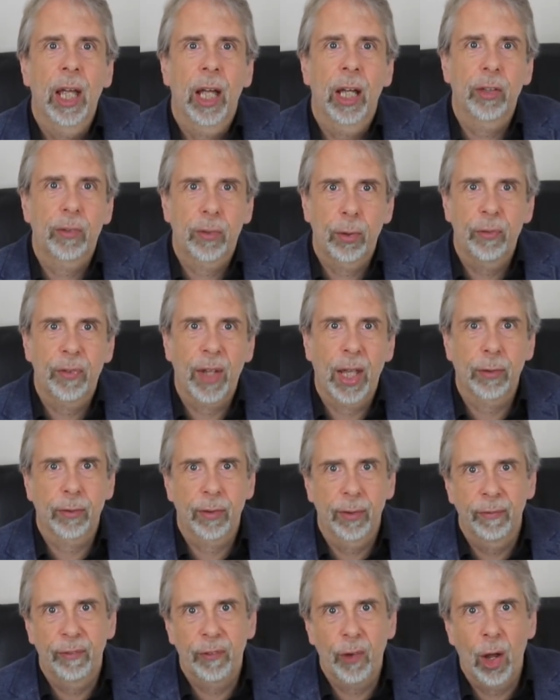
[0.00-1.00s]
at
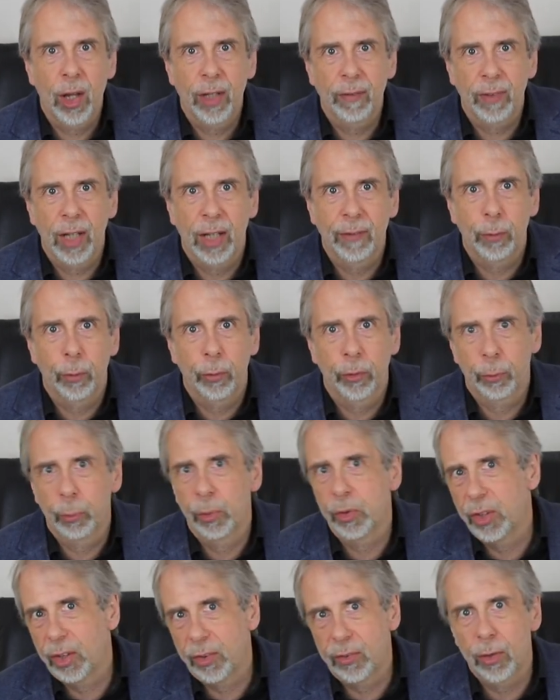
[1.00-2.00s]
2005 levels,
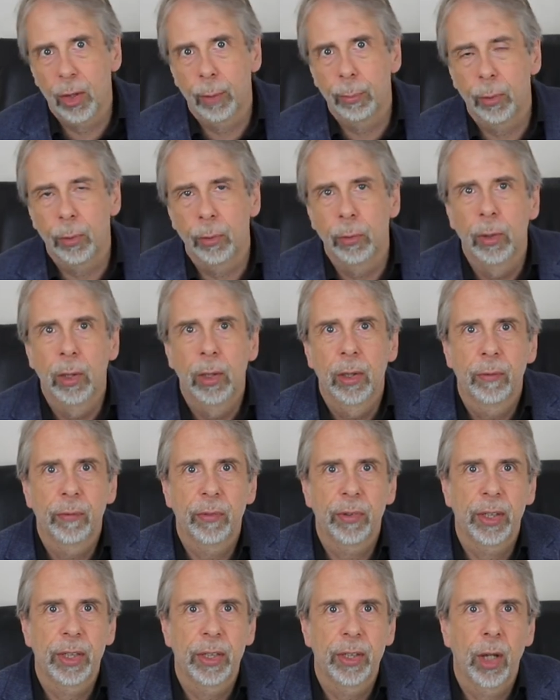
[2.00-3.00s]
which is double
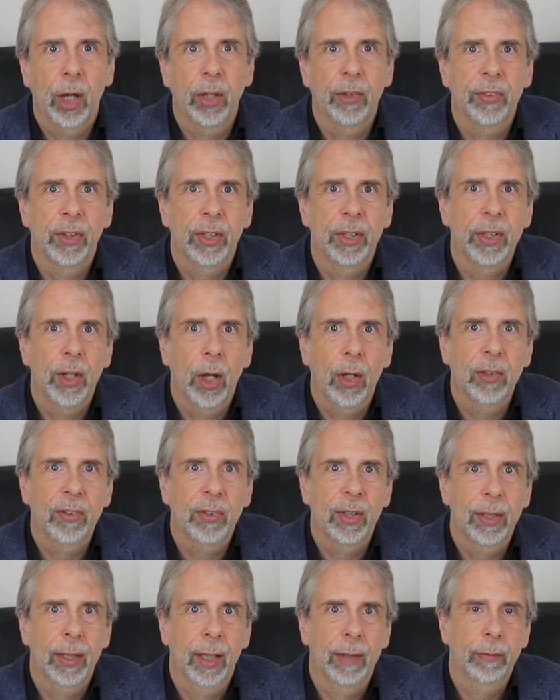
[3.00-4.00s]
the
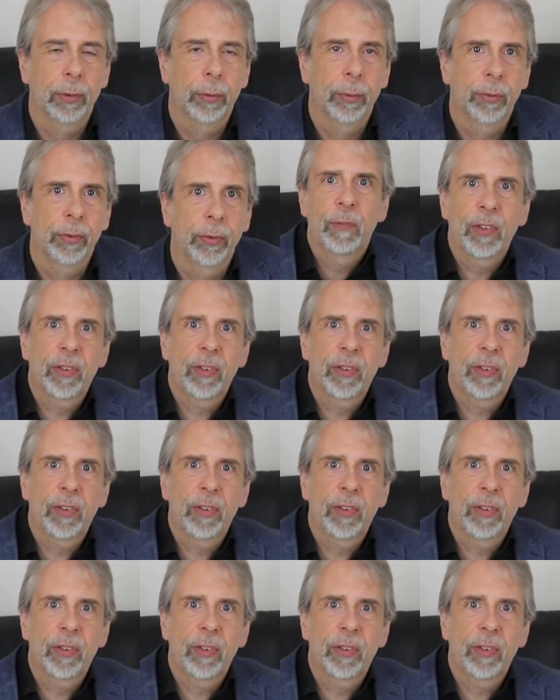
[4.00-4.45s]
1990 levels.